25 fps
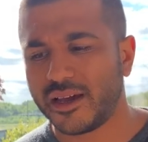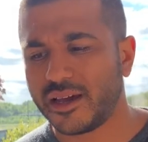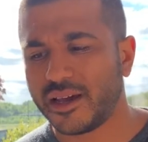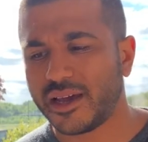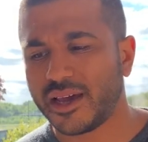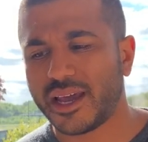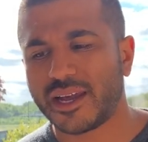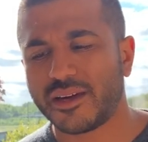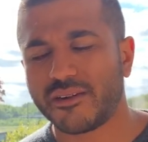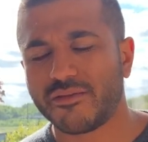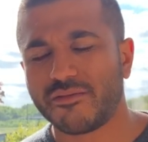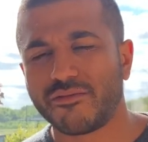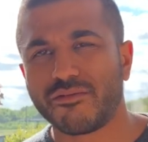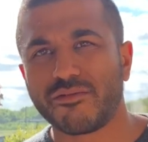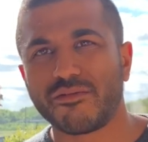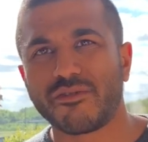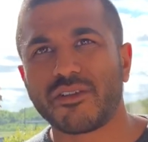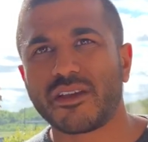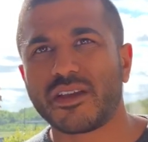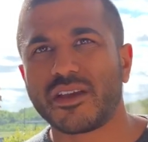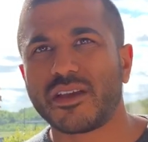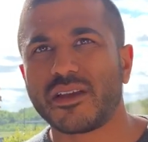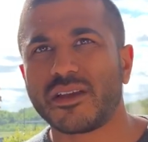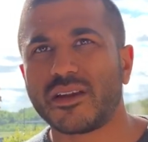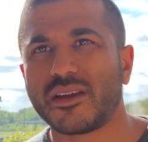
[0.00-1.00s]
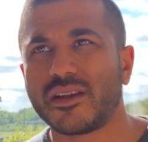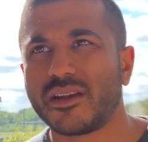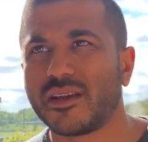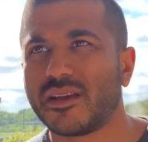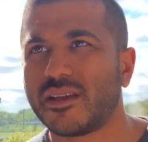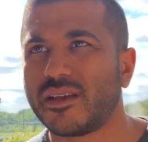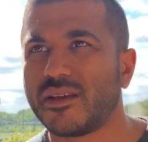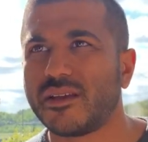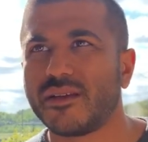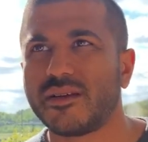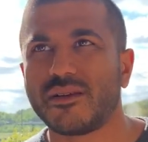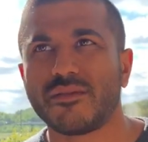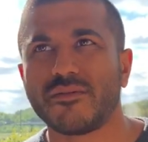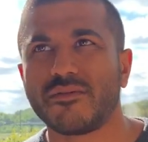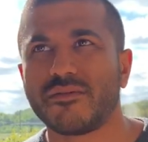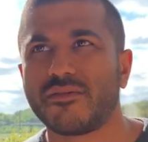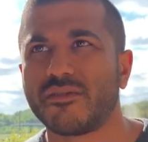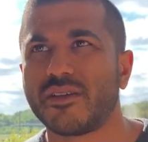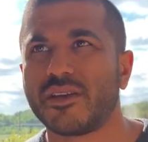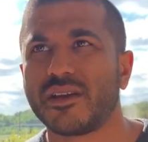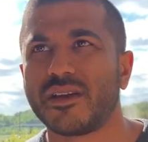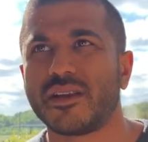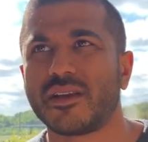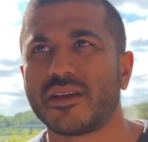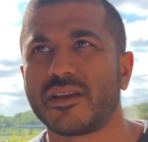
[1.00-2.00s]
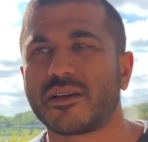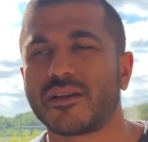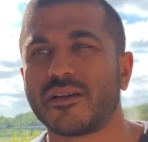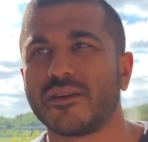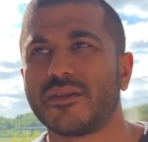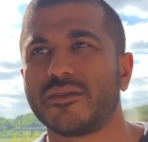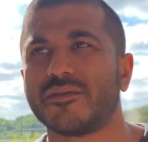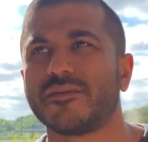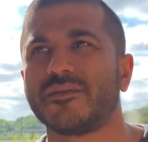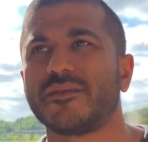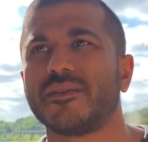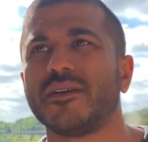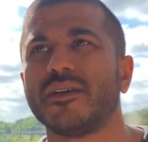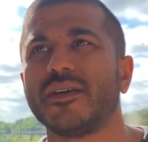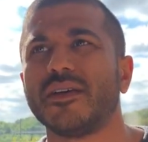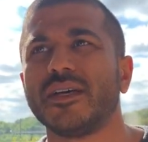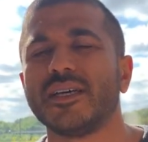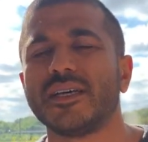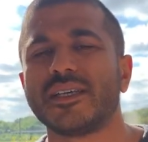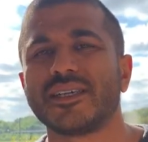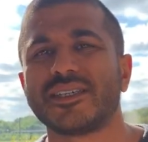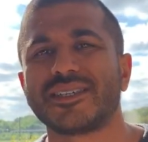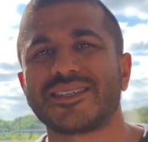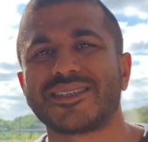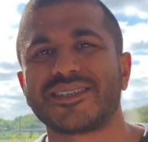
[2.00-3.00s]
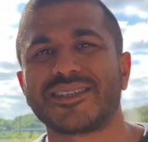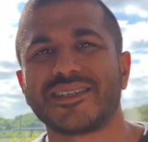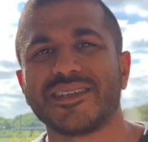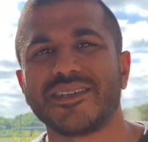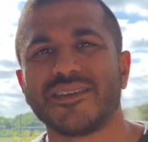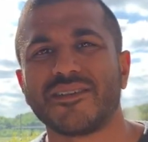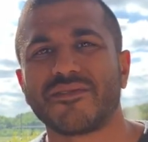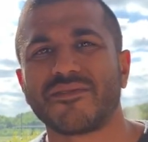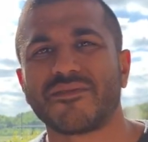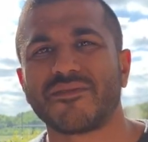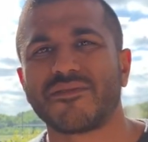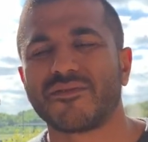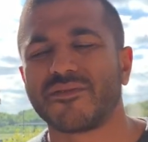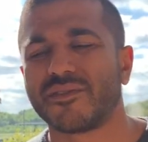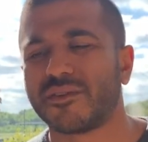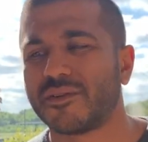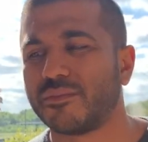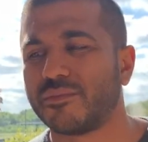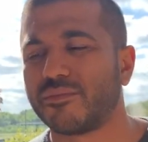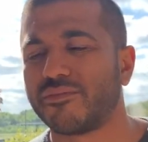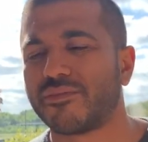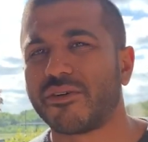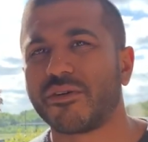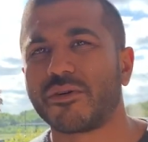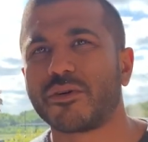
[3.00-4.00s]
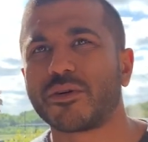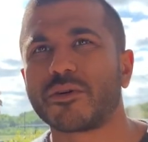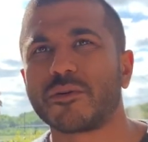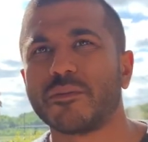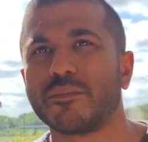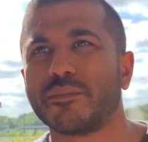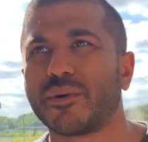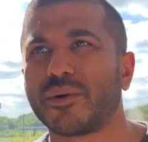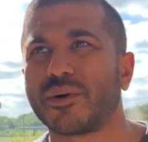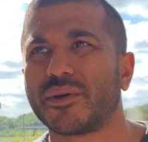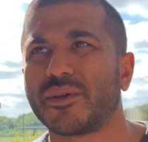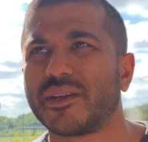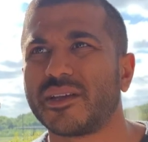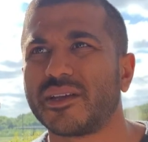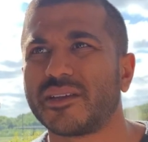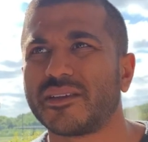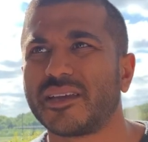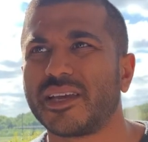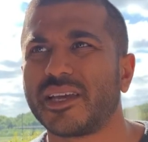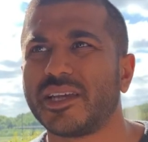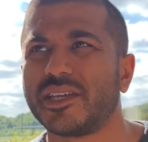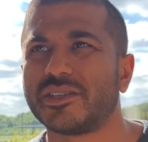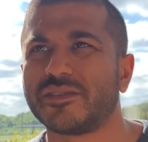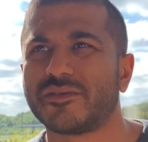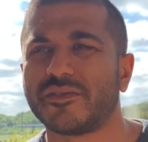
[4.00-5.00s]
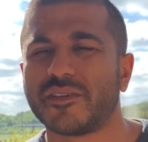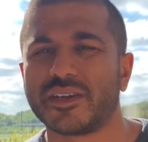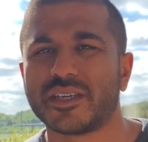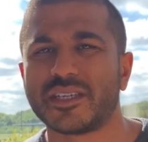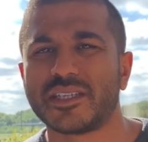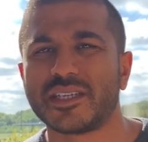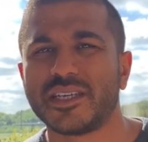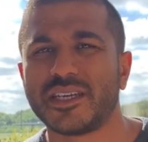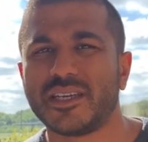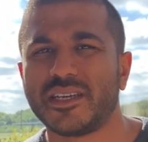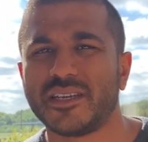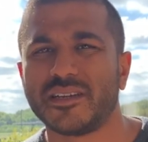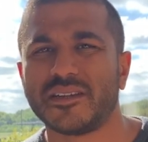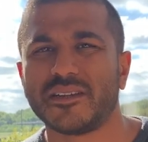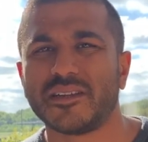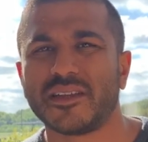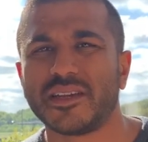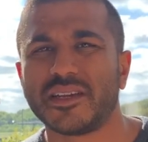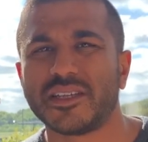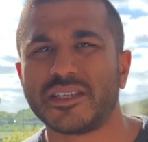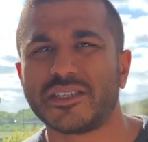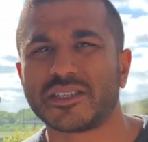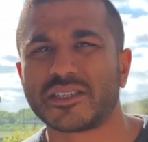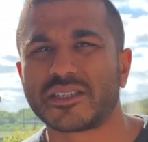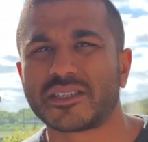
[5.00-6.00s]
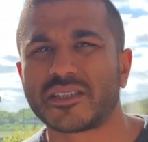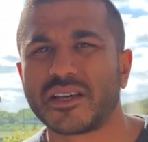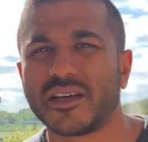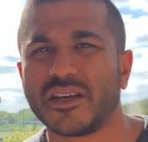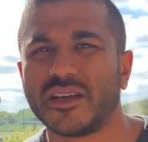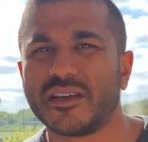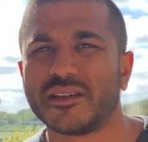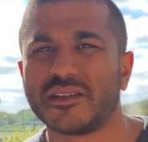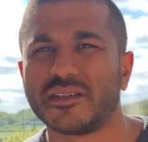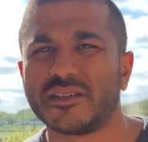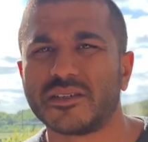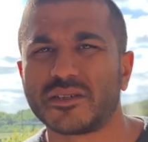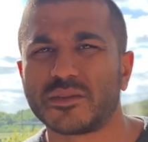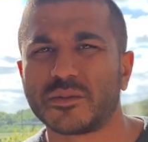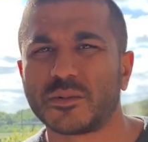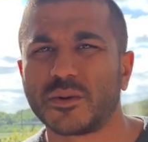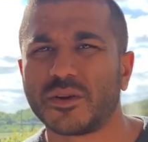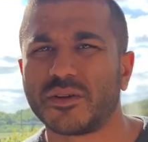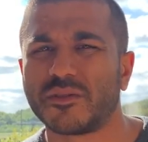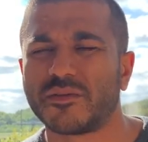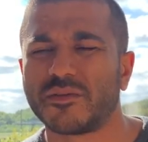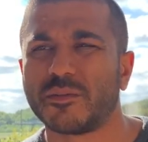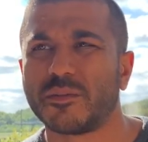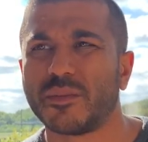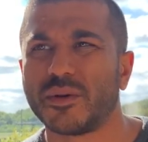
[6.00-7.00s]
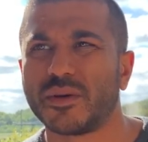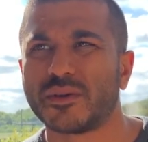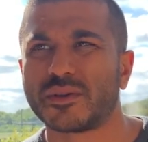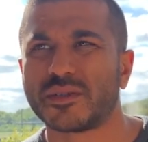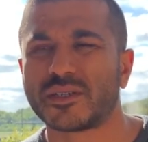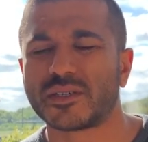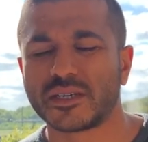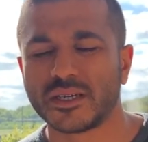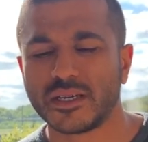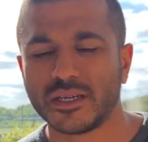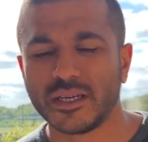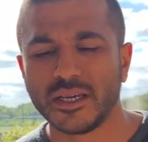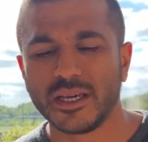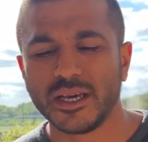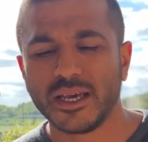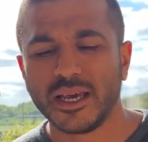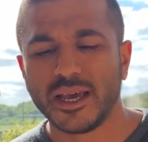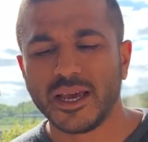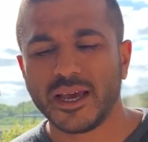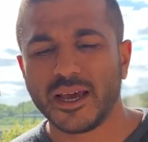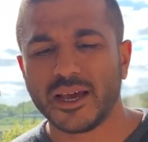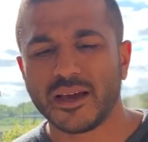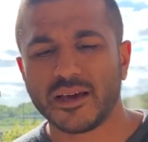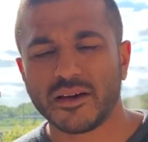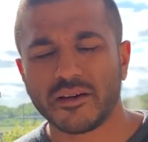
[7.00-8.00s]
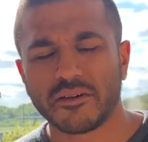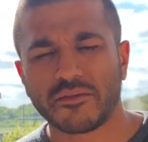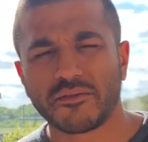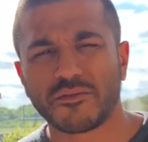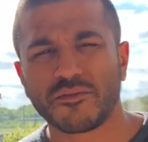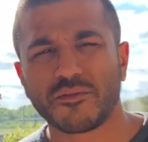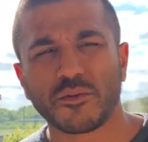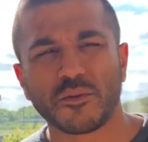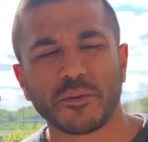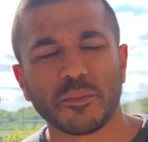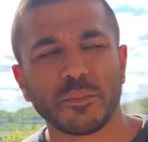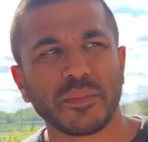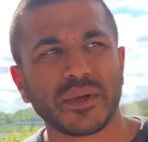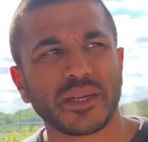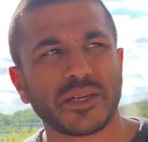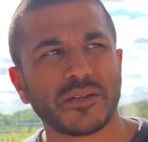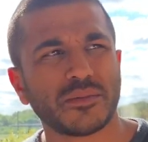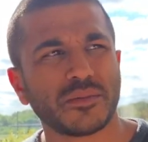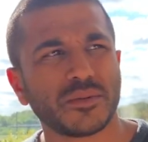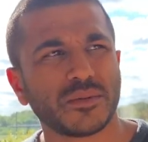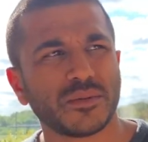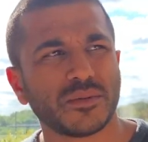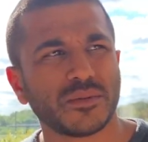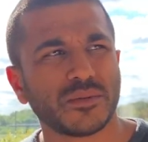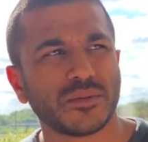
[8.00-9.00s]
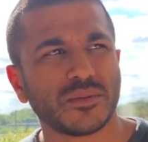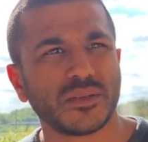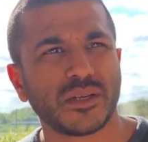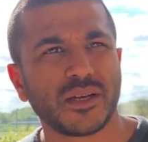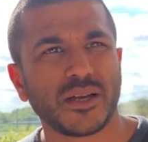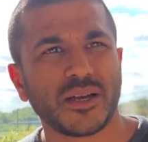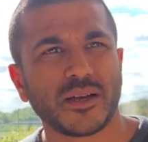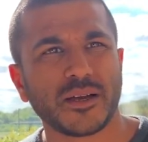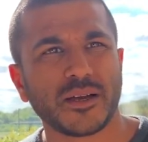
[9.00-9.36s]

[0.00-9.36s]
had a really kind of stiff and broken body at the age of 18, and then he just turned into one of the most formidable